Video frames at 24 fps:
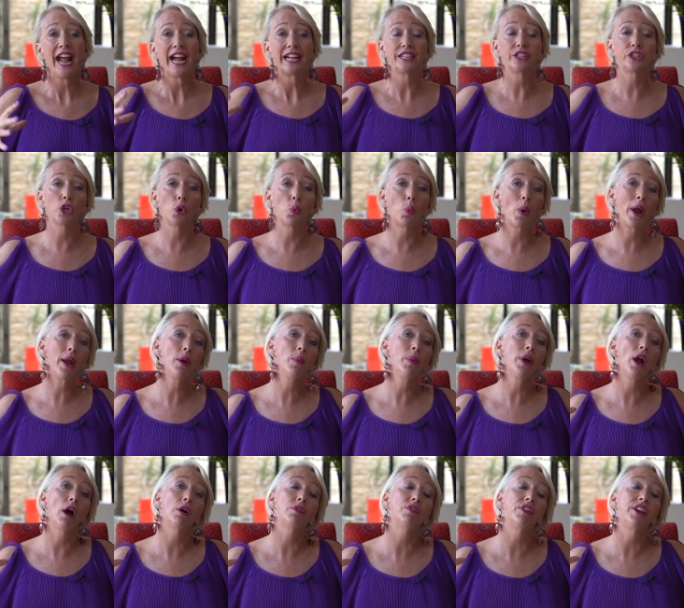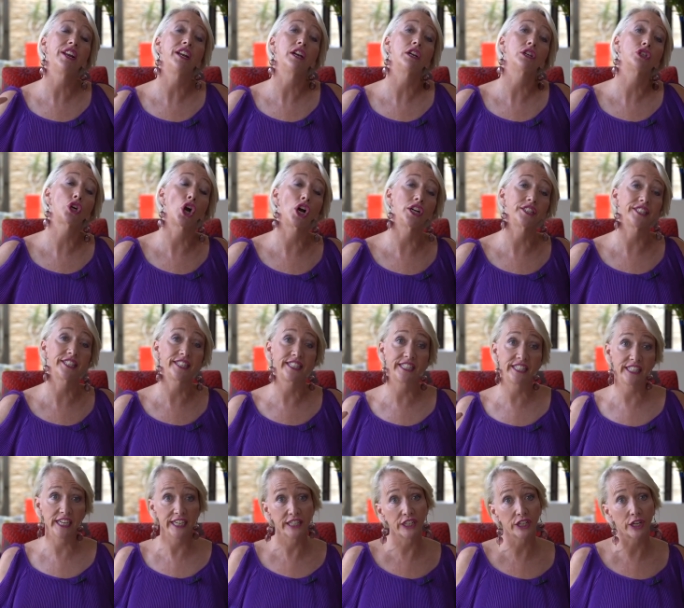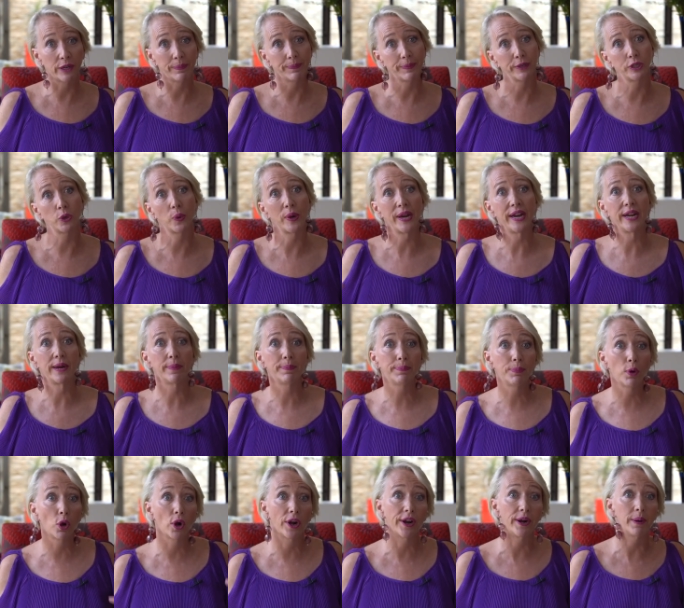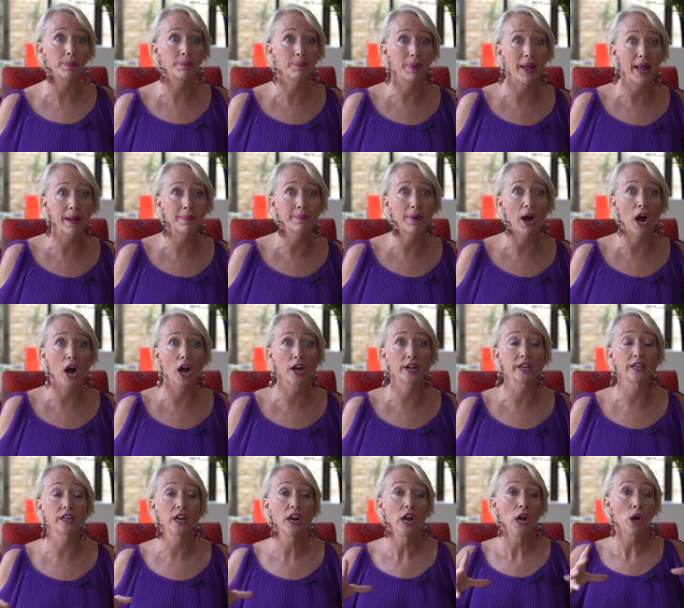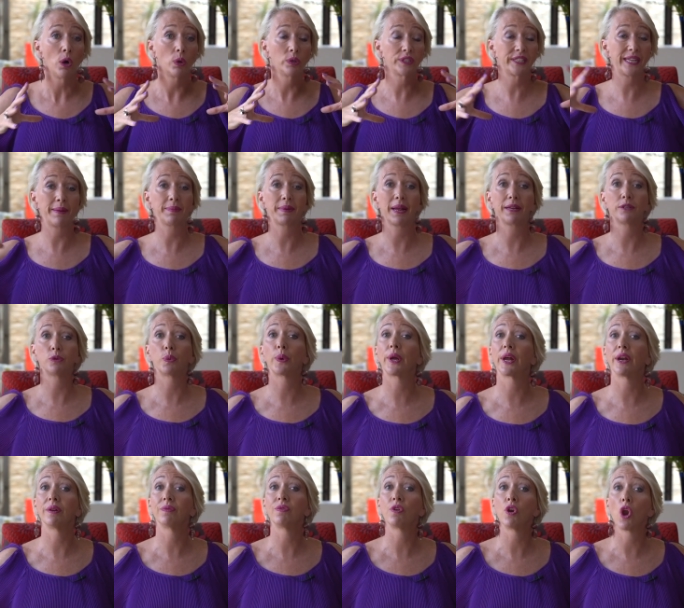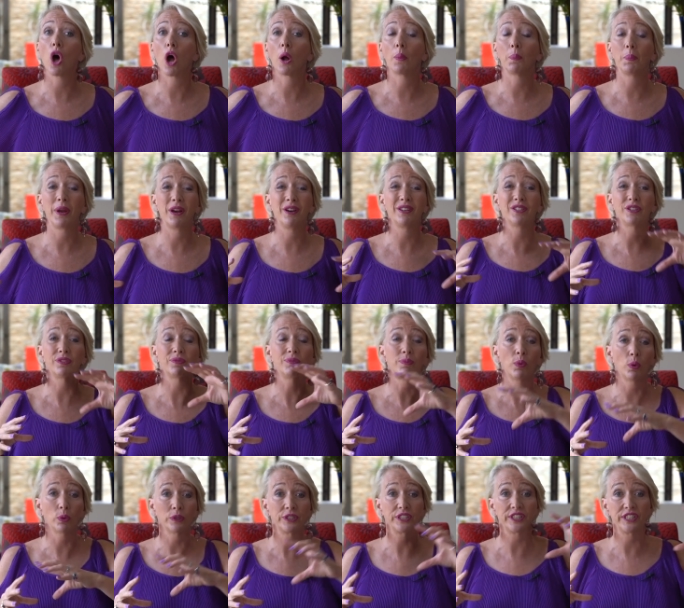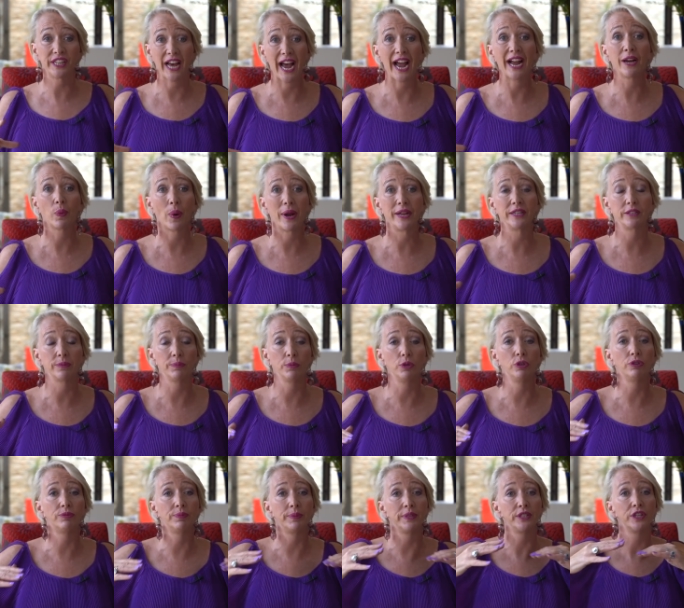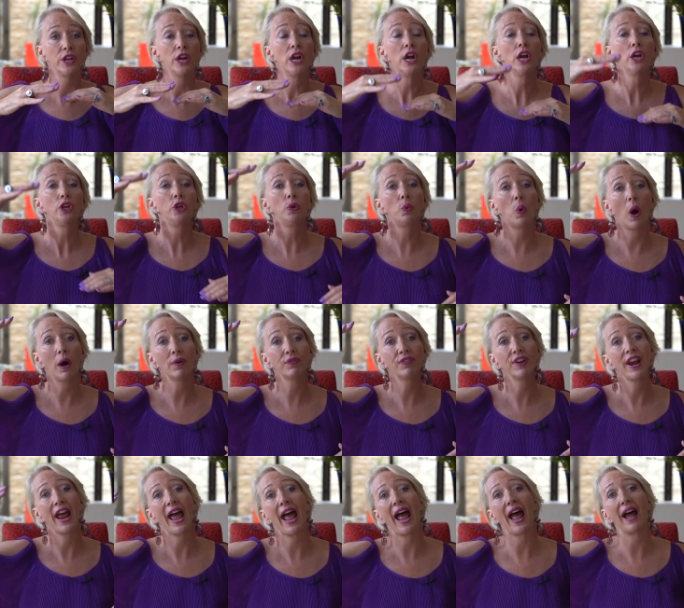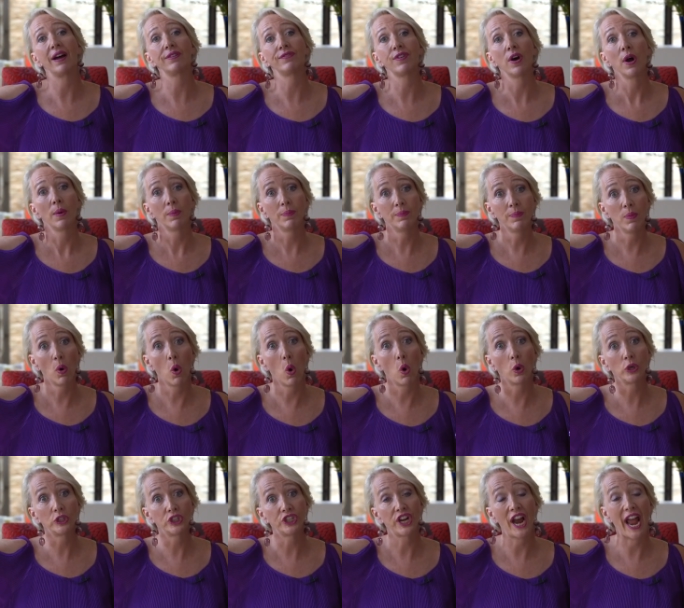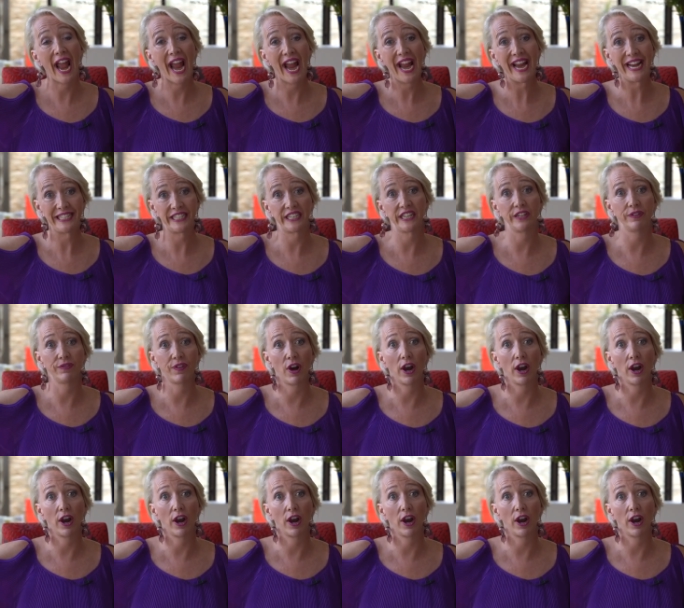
And so, when we're often in a transition between a bull and a bear market, or sometimes we can have long periods of more sideways movement, you often have more change in